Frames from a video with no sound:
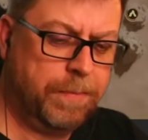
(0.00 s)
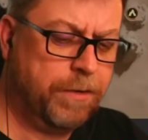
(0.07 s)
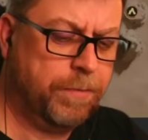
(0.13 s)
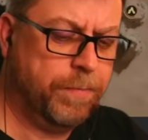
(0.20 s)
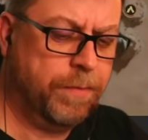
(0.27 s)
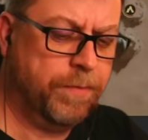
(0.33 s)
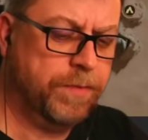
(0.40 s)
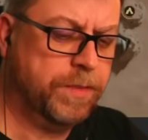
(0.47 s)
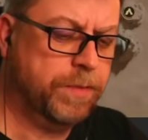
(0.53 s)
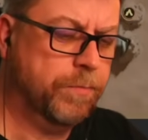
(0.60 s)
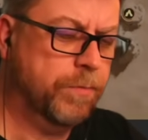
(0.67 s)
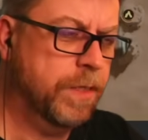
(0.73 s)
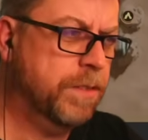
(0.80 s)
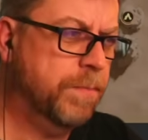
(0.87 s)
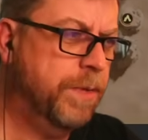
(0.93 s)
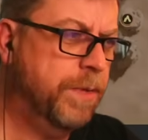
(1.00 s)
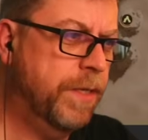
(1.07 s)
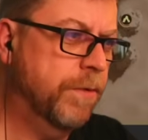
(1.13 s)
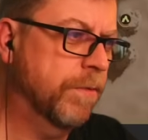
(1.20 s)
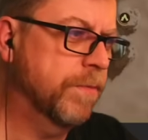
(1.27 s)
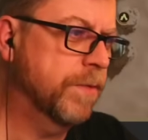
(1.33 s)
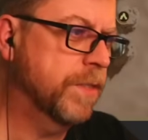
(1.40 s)
I don't remember if it's a recipe
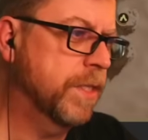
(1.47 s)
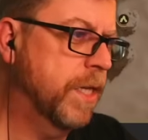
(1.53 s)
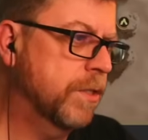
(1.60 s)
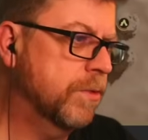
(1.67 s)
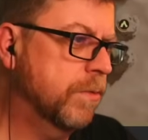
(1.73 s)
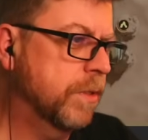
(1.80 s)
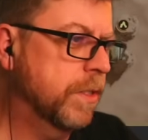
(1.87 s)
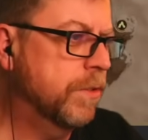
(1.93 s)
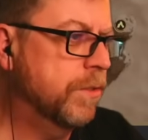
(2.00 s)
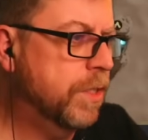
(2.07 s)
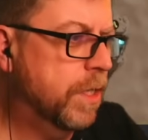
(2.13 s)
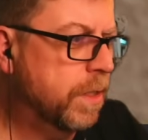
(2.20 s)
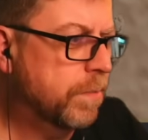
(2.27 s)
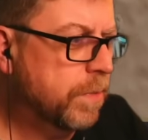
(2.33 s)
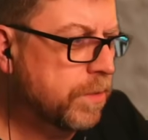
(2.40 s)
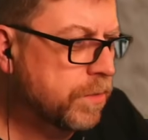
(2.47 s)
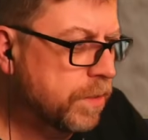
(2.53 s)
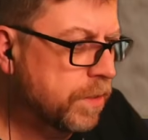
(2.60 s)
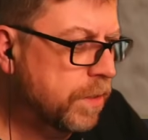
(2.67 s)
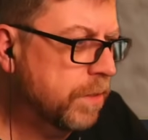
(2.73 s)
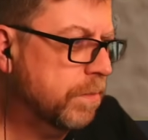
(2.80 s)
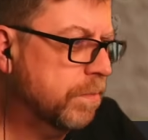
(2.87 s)
or if it's an actual leader John, but there's
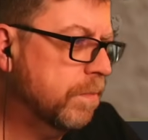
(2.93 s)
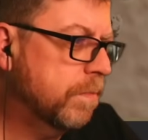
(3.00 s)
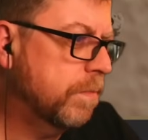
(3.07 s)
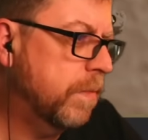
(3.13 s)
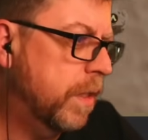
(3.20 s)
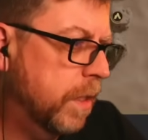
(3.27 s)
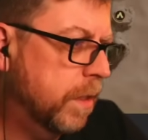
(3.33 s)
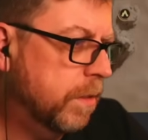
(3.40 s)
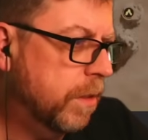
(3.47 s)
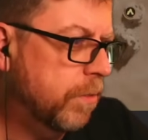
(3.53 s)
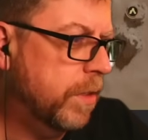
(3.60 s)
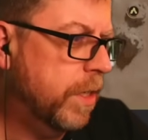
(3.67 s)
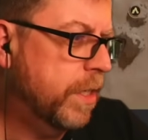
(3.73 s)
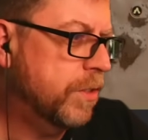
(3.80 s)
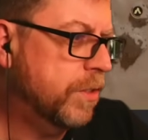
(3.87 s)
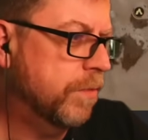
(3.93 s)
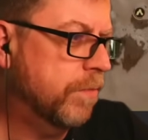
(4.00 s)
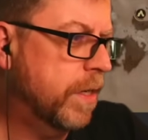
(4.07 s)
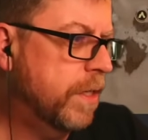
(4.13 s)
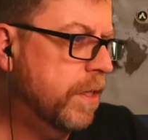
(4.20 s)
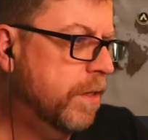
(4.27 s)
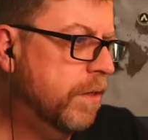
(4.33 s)
another location
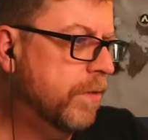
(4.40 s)
right here.